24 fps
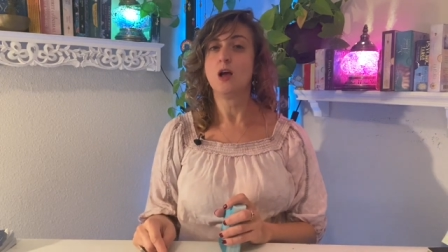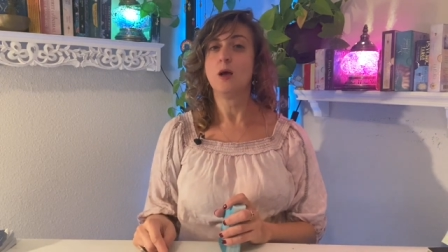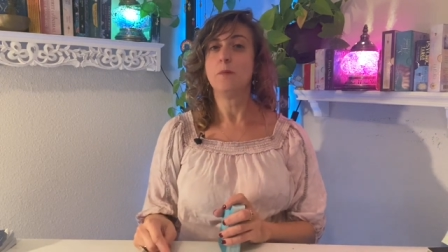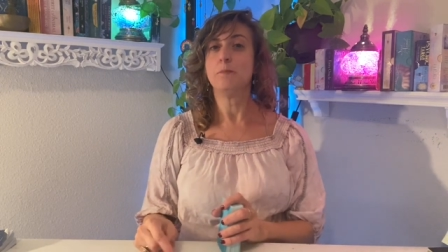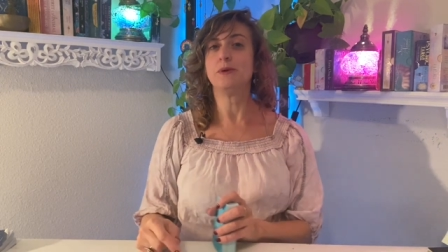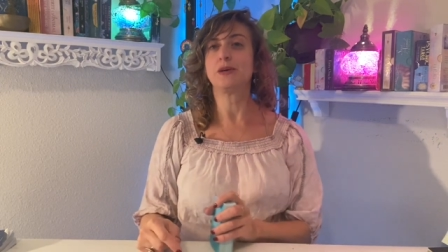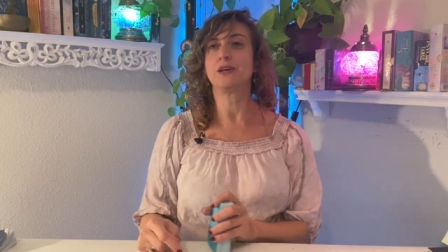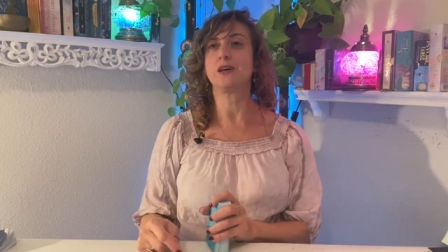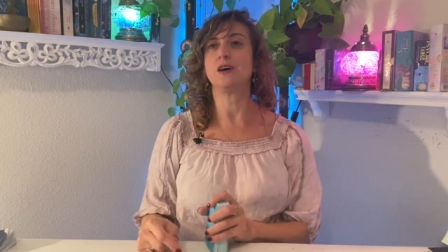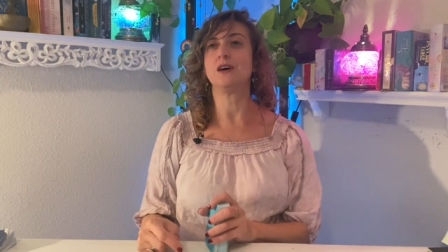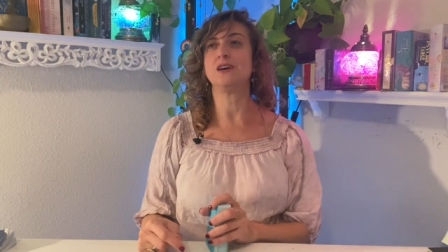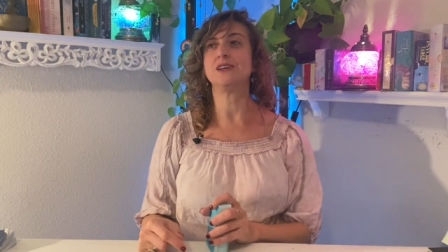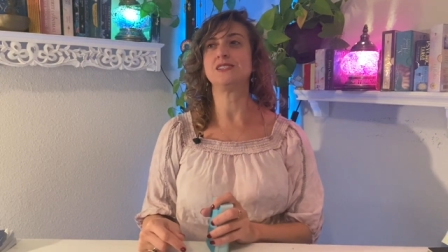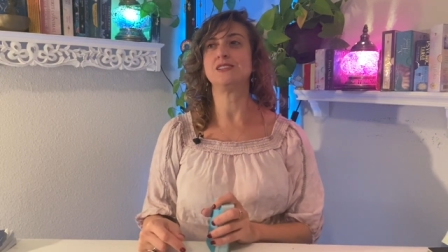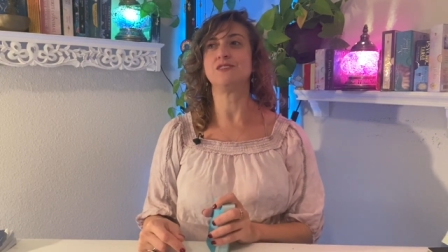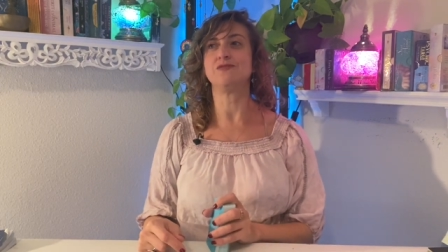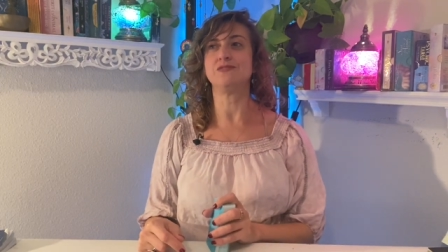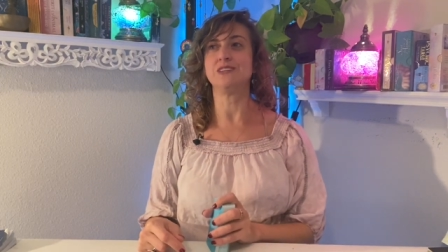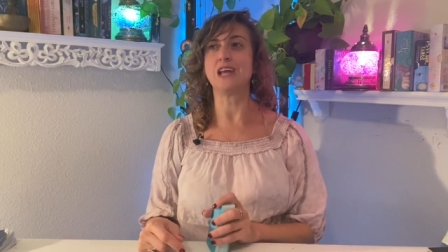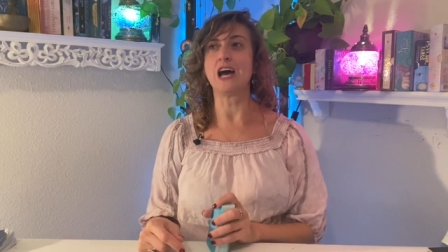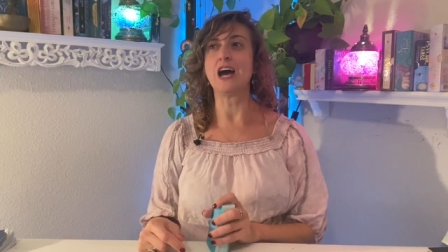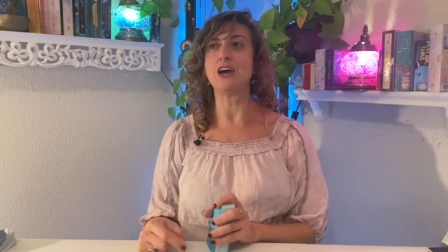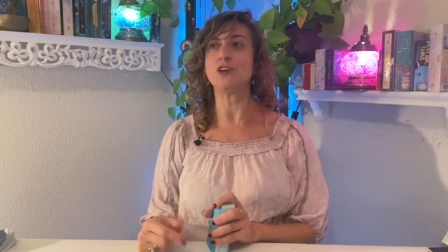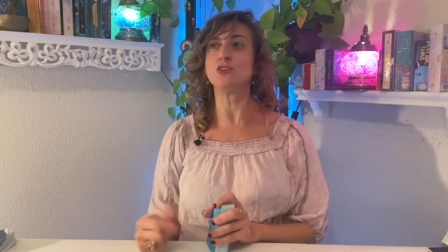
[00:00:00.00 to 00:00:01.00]
because if
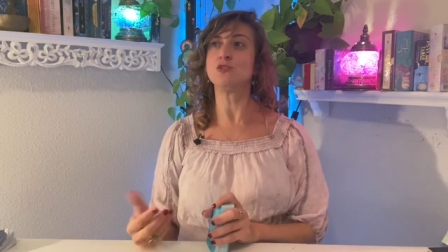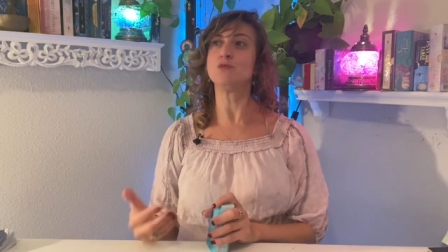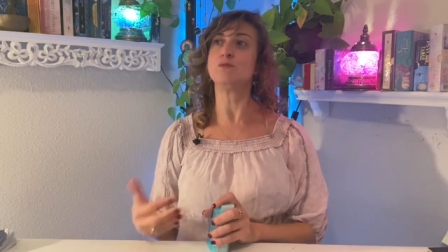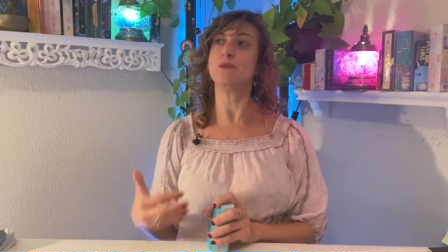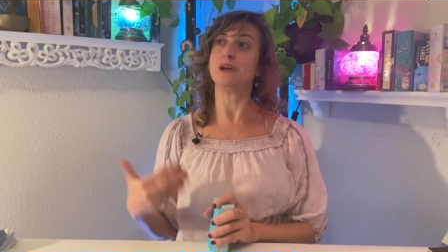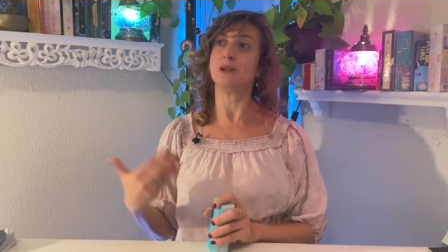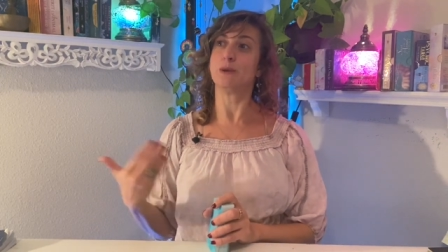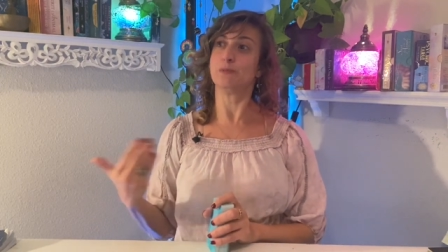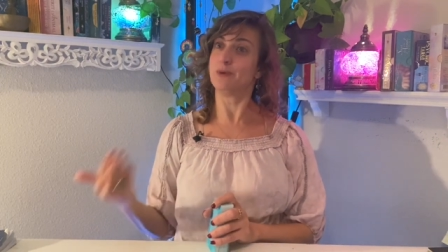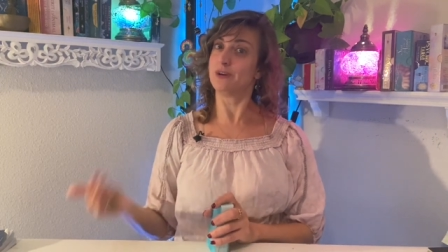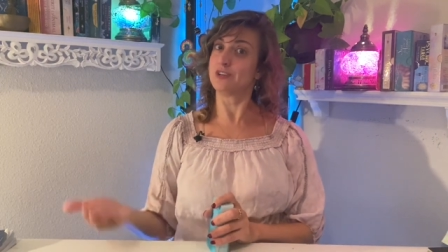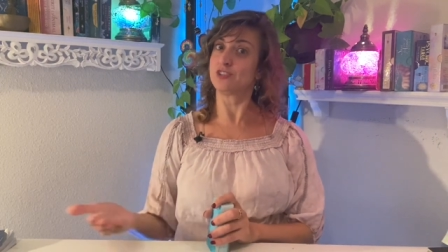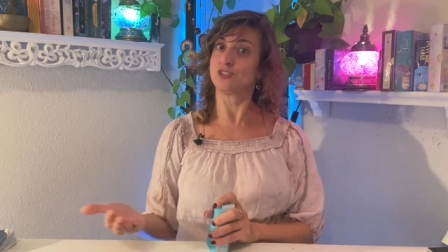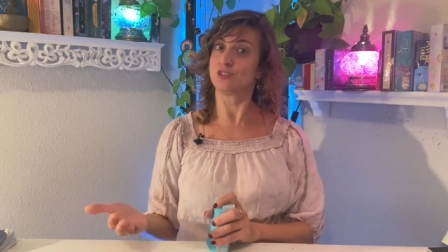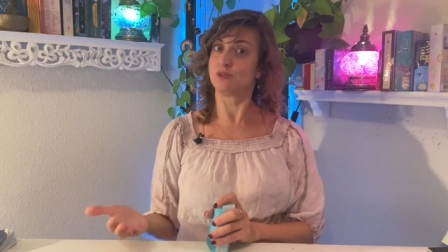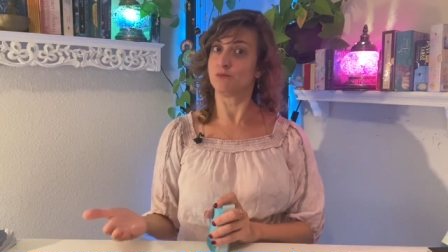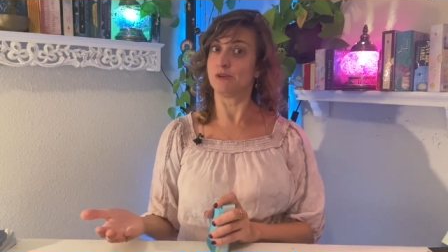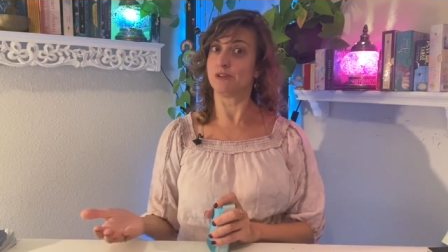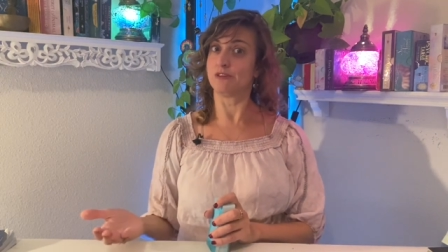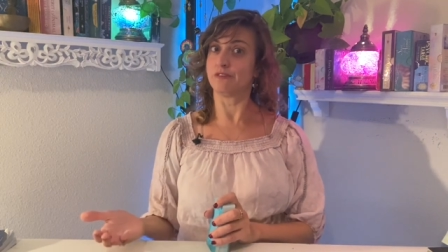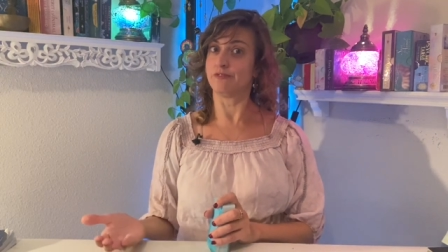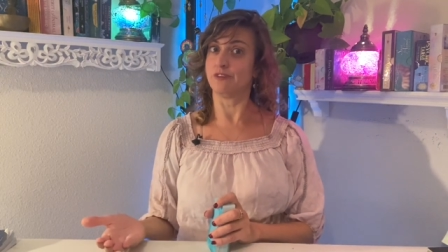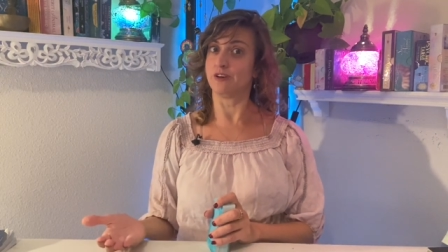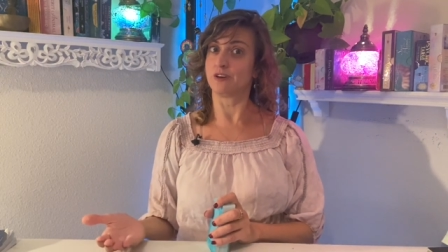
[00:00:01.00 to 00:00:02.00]
not you might have punched the
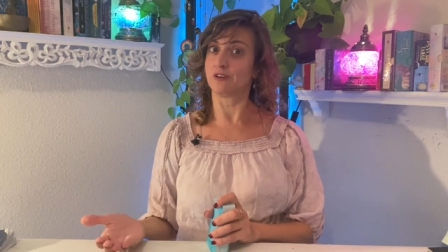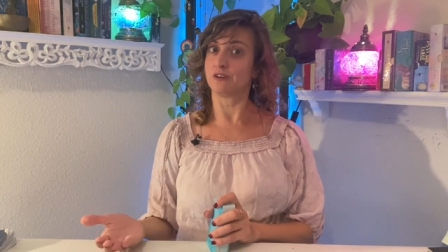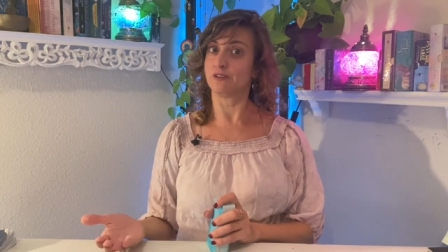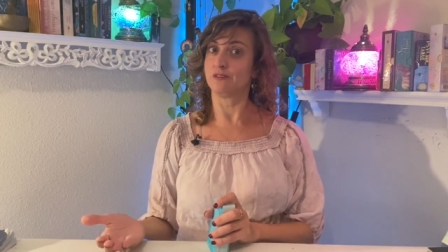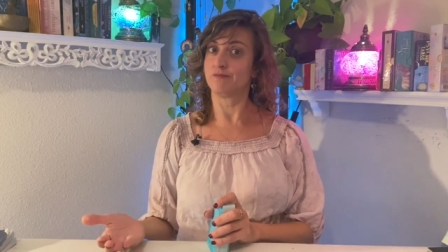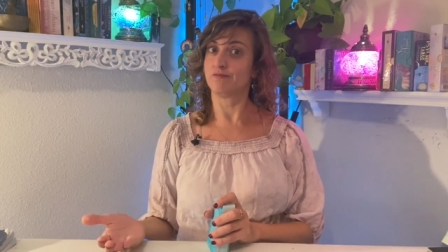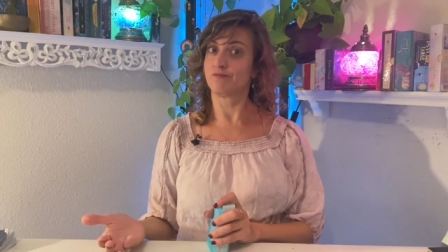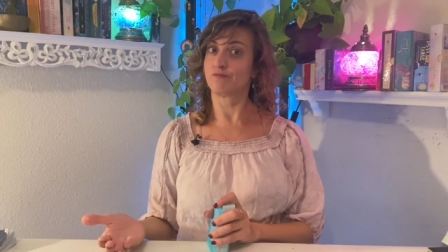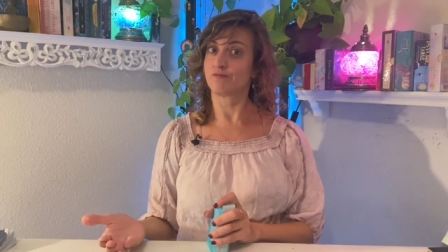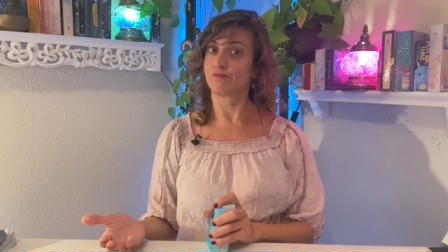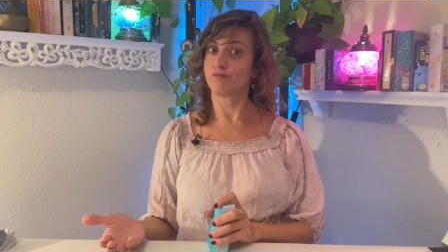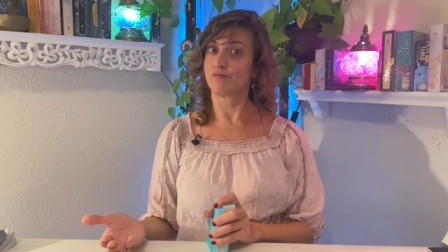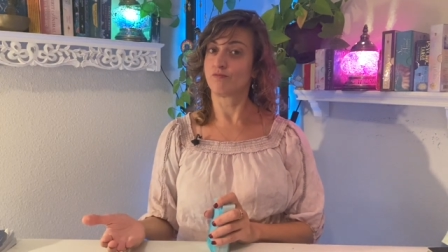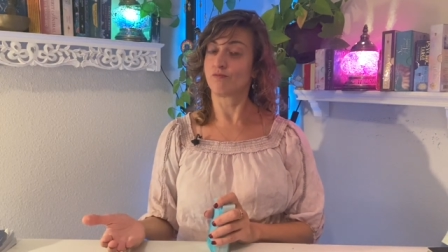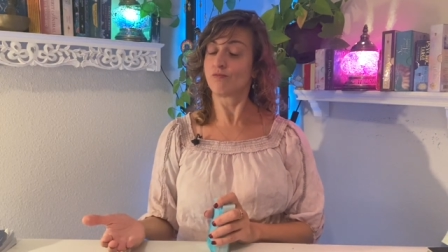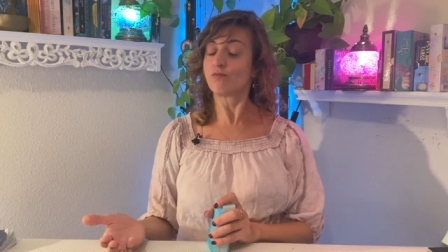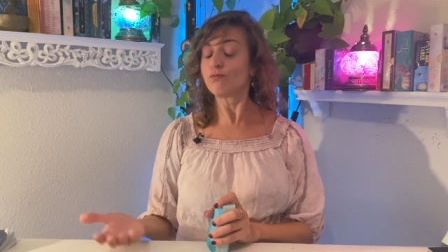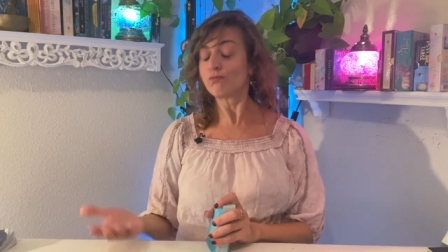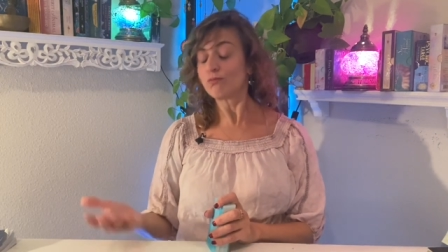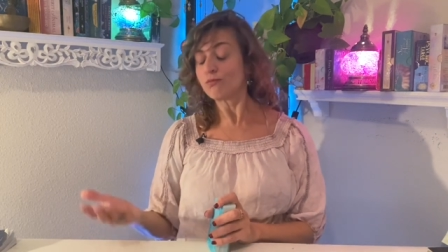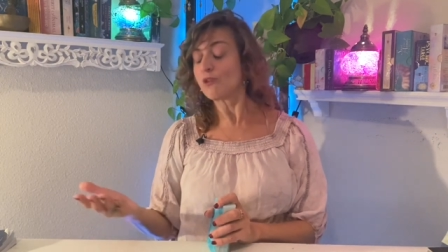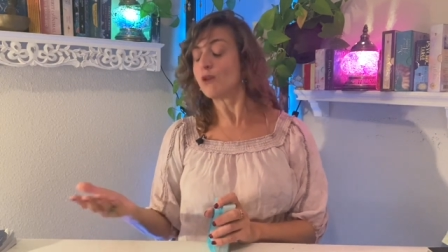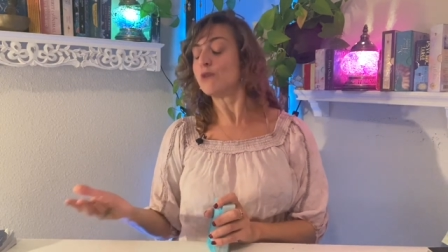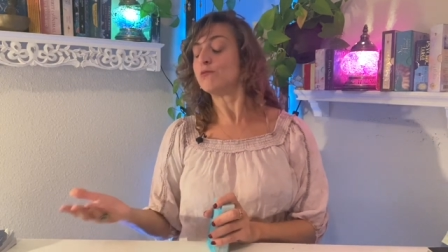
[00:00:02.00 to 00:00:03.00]
motherfucker
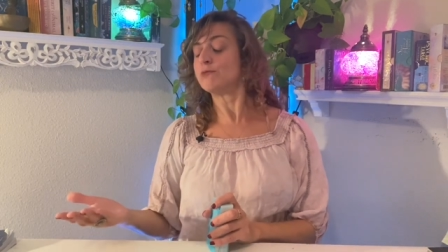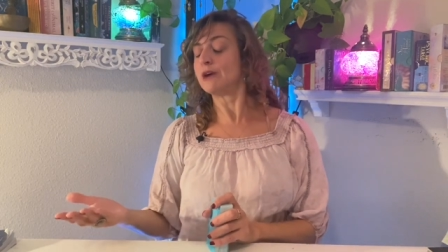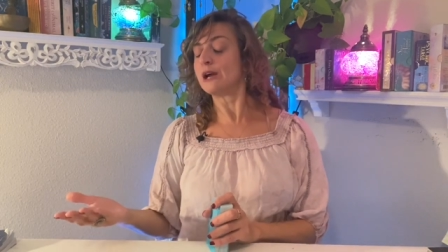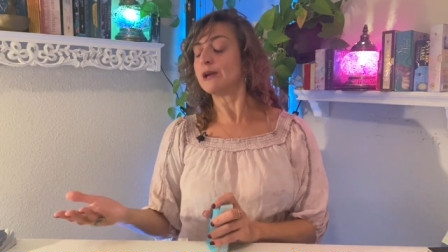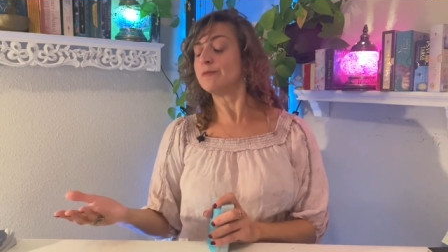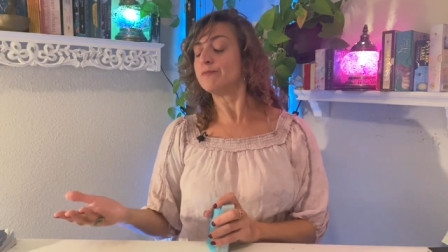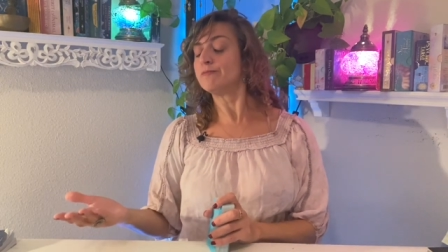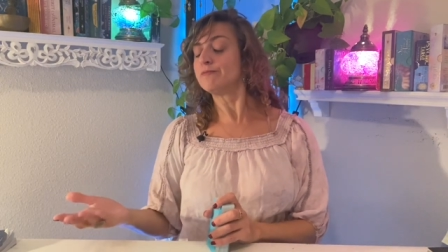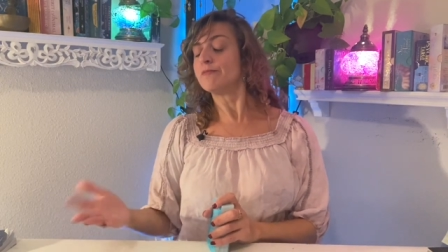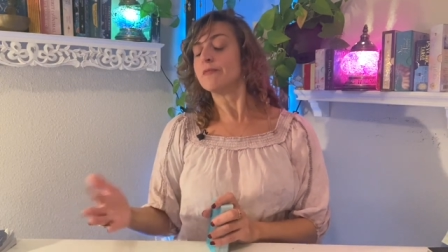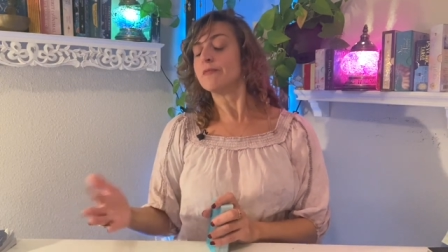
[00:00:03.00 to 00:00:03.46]
right